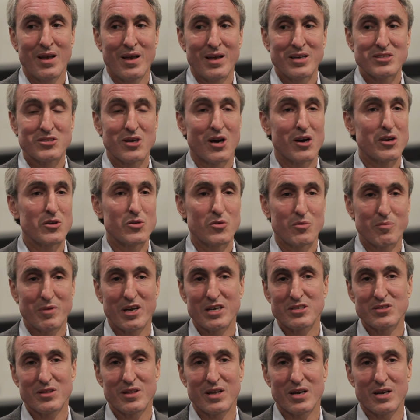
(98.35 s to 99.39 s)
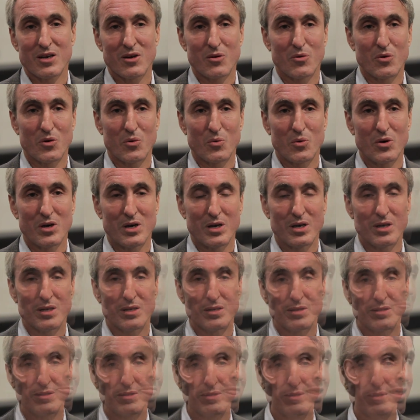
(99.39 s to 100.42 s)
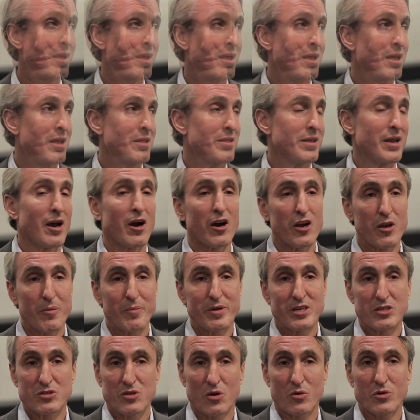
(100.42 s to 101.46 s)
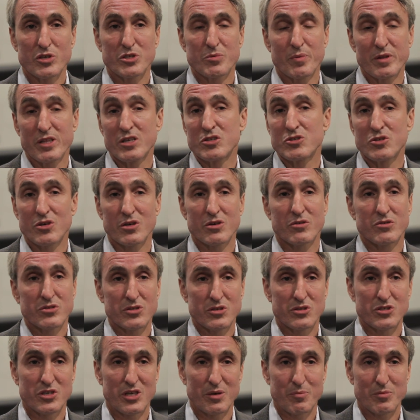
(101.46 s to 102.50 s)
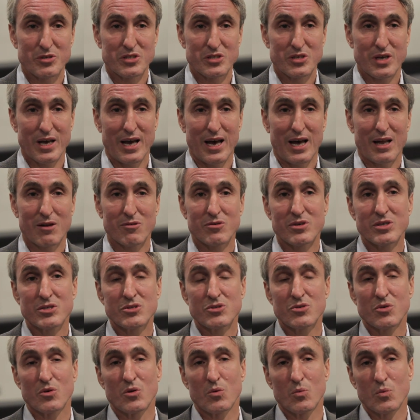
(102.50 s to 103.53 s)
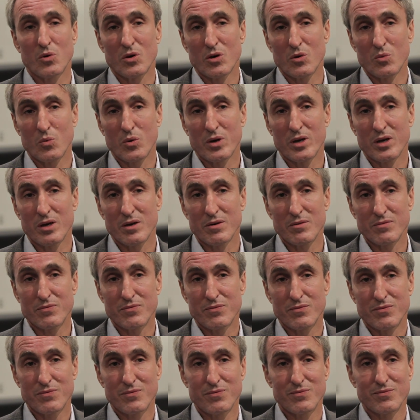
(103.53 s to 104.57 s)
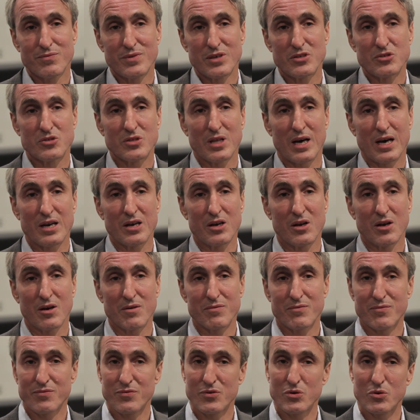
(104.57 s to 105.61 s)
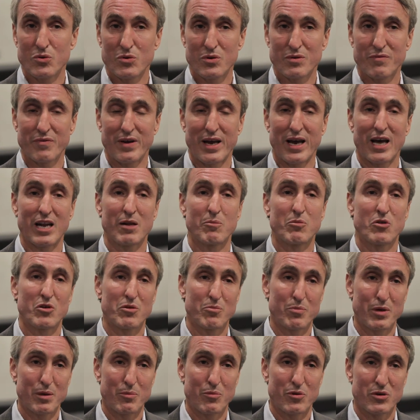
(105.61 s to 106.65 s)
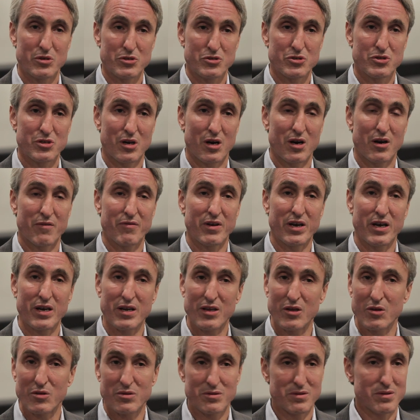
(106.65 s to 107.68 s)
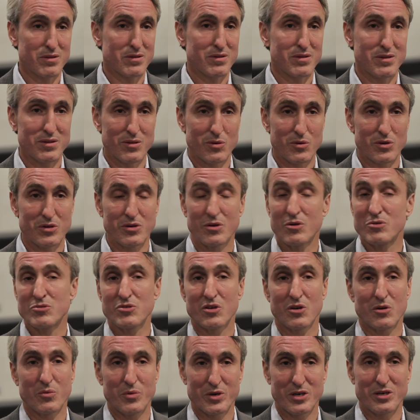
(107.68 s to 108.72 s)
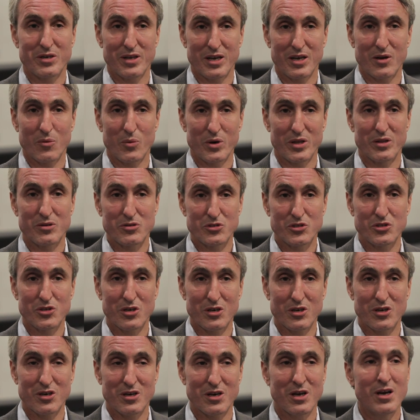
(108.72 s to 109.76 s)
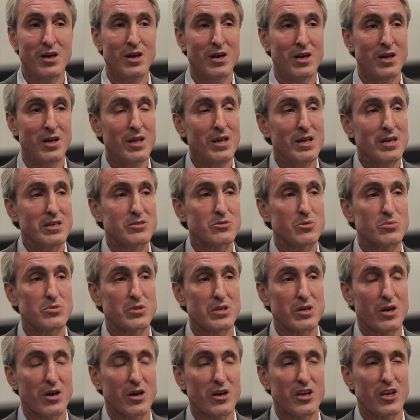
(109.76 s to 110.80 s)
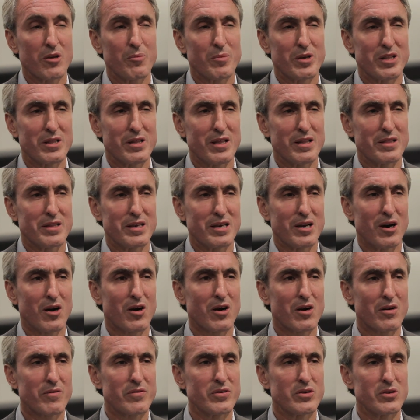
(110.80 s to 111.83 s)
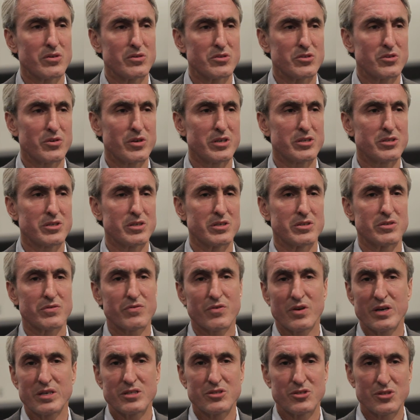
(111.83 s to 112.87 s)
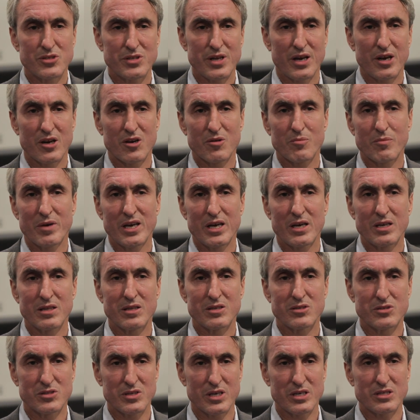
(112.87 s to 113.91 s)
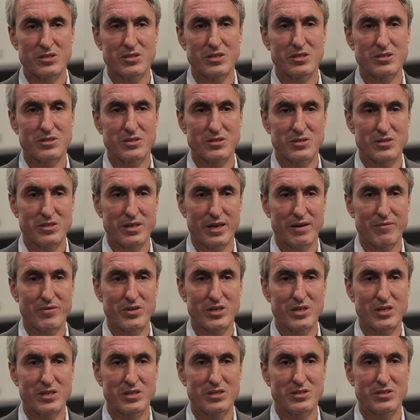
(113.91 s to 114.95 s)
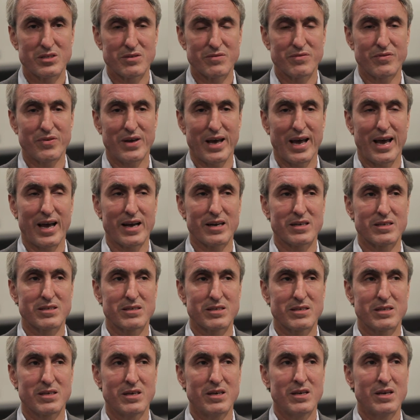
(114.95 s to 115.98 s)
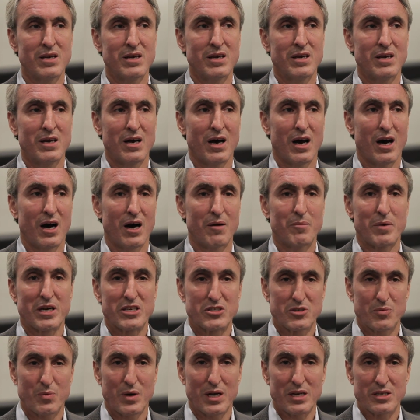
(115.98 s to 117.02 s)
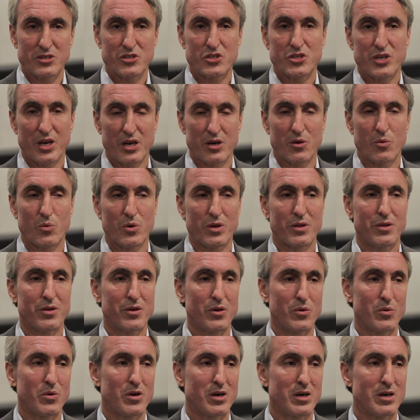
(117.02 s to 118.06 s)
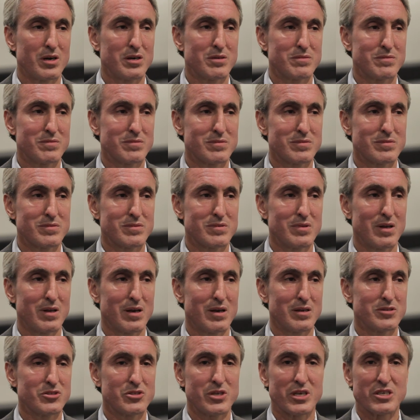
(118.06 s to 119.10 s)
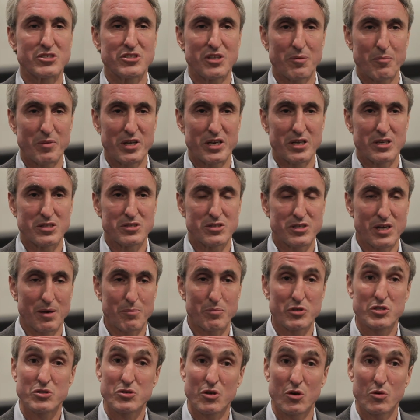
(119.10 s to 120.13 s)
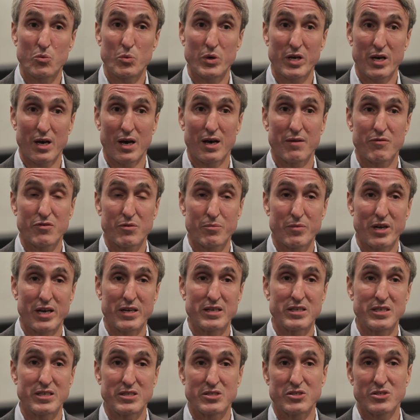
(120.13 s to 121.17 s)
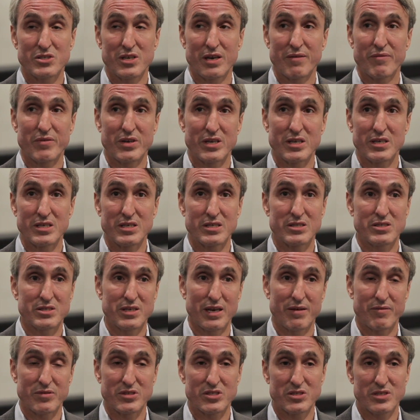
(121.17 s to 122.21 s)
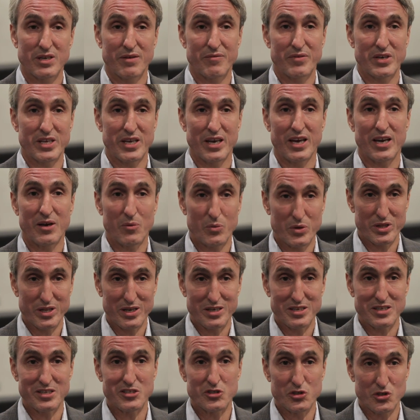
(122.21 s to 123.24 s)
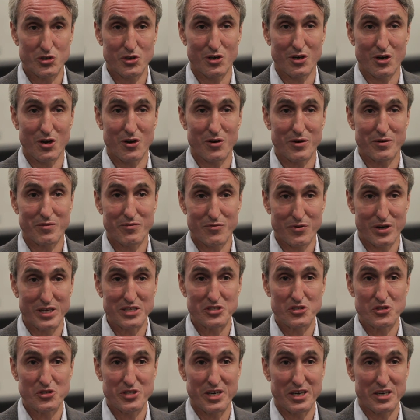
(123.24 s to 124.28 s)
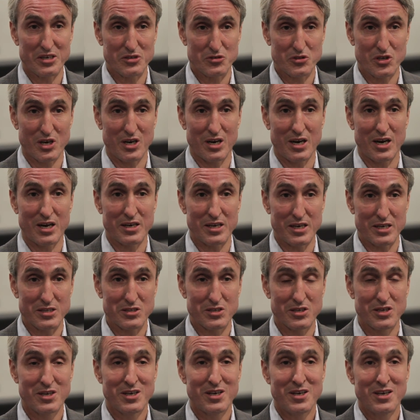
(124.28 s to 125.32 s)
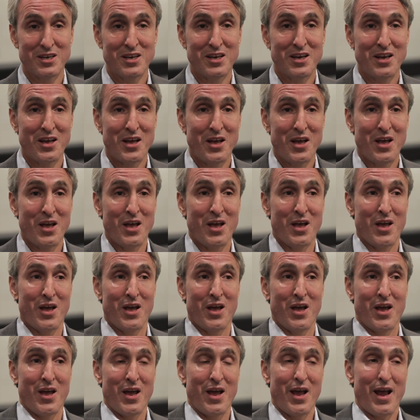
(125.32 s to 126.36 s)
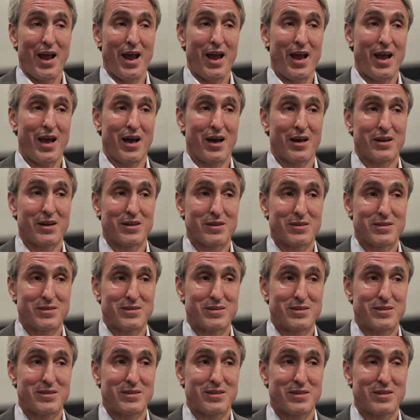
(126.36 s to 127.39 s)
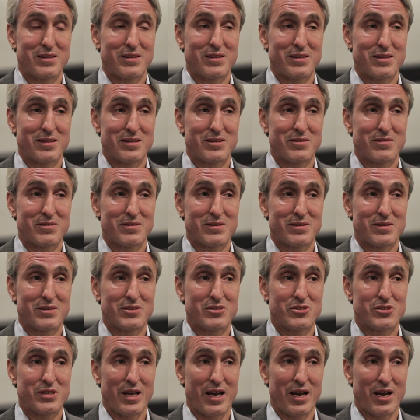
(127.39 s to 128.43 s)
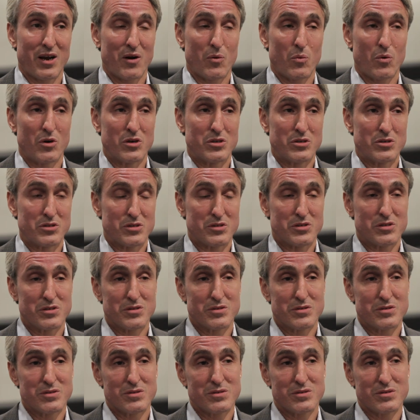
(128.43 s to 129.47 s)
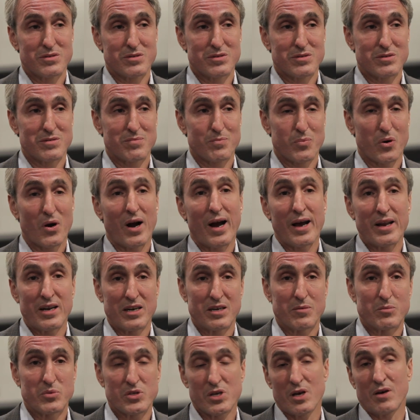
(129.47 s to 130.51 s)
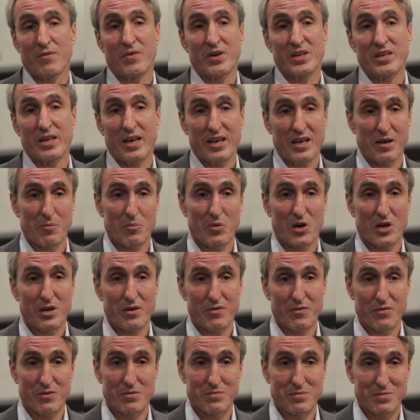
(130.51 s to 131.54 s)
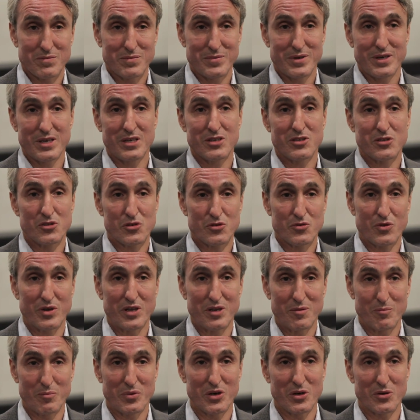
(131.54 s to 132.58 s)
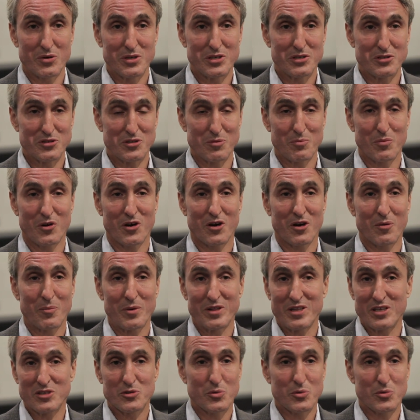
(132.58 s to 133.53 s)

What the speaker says: It's hard to imagine that going away. The argument has always been that sugar is the cheapest calories, so in a world where there's not enough food available and people are starving, Lord knows you don't want to take away their sugar. This was an argument that the Harvard nutritionist Fred Astaire made in the 60s and 70s. In fact, I should probably share with you the 60 Minutes episode we got from 1977-78 they did sugar, and Fred Astaire's on it. And Astaire prided himself on taking money from industry to build his department.